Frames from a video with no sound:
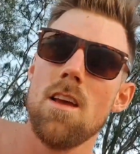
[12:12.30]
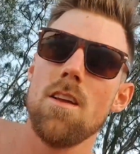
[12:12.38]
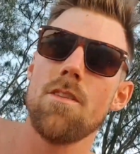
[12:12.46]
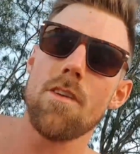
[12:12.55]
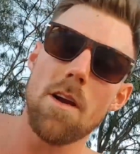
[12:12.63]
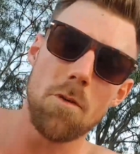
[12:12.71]

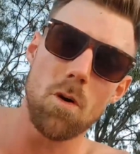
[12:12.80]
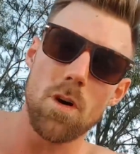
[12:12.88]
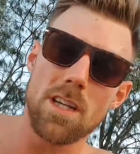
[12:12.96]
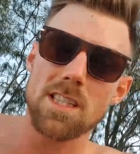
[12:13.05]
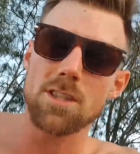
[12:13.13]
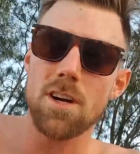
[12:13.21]
three more
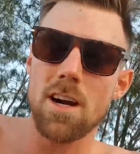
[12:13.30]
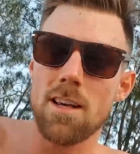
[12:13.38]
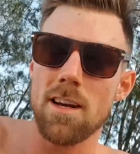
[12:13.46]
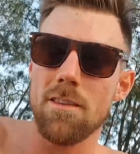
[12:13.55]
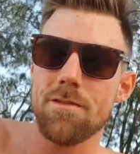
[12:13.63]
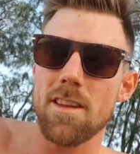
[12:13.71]
weeks of training
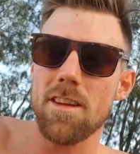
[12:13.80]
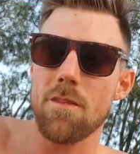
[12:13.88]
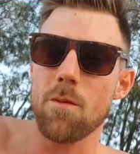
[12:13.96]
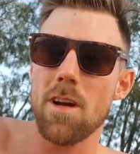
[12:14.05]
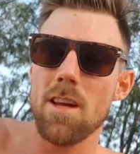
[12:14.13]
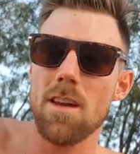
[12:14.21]
after this
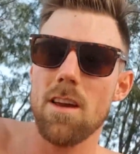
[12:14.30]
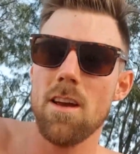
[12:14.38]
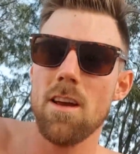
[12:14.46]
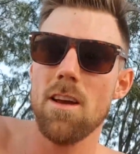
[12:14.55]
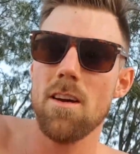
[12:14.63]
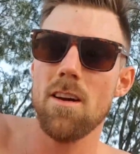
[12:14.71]
week,
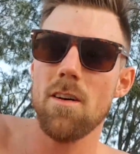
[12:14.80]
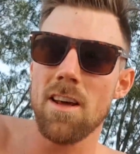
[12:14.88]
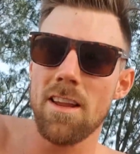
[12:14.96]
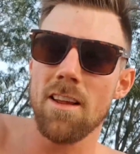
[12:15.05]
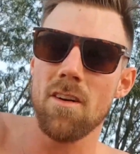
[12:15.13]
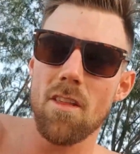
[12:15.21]

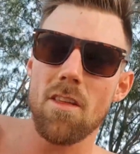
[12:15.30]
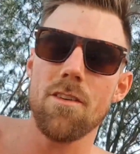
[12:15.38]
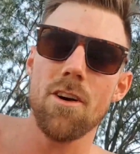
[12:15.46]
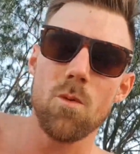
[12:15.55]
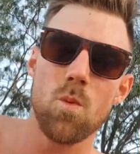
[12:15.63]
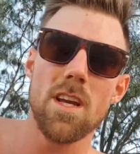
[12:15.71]
and then on the
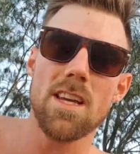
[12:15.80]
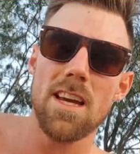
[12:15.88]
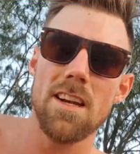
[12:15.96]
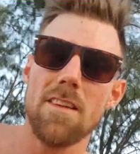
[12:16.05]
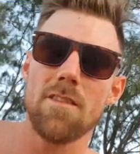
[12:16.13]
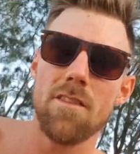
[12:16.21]
third
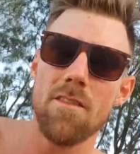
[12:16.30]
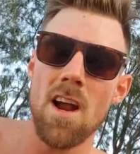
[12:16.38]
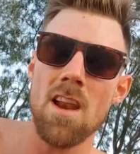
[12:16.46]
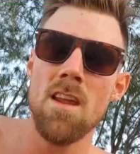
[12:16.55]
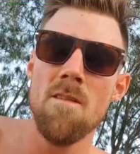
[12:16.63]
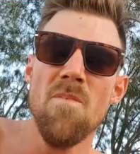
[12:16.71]
weekend is the run,